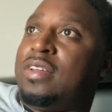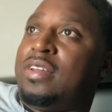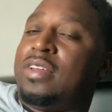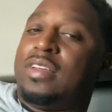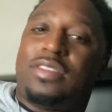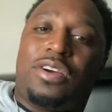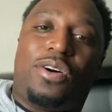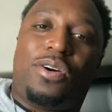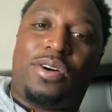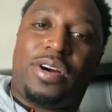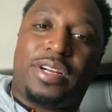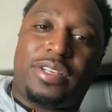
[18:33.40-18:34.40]
It's
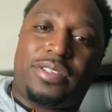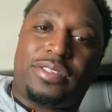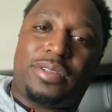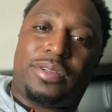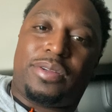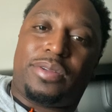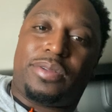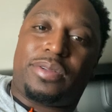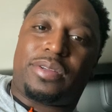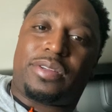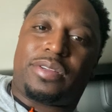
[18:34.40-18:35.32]
hard to